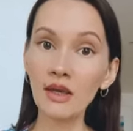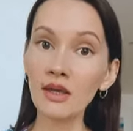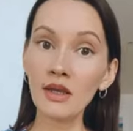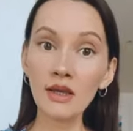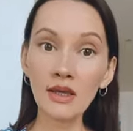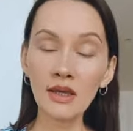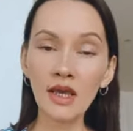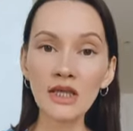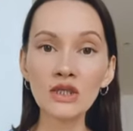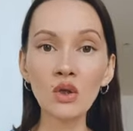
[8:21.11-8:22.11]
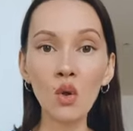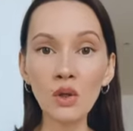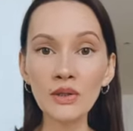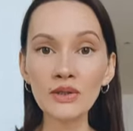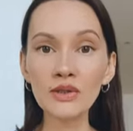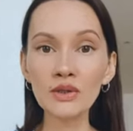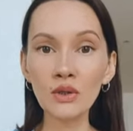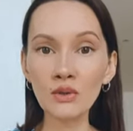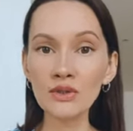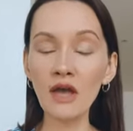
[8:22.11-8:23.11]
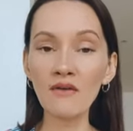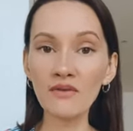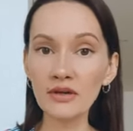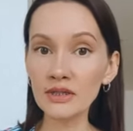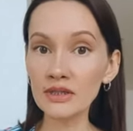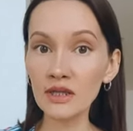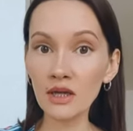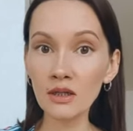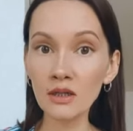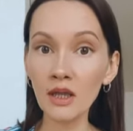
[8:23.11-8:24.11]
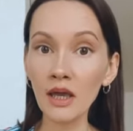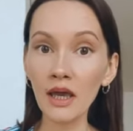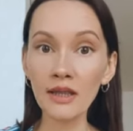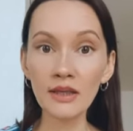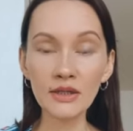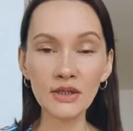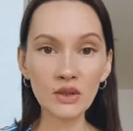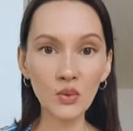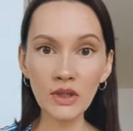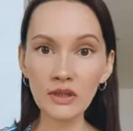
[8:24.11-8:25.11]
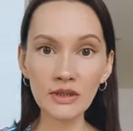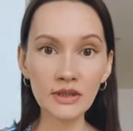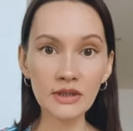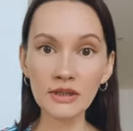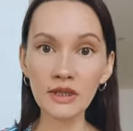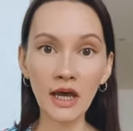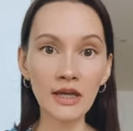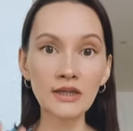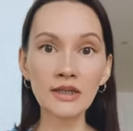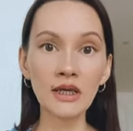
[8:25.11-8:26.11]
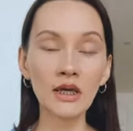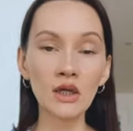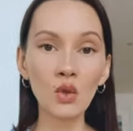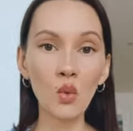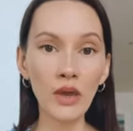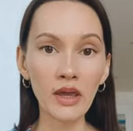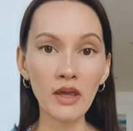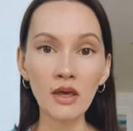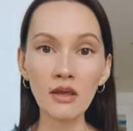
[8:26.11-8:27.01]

In any case, all these notes are very subtle and their sweetness is kind of taken away.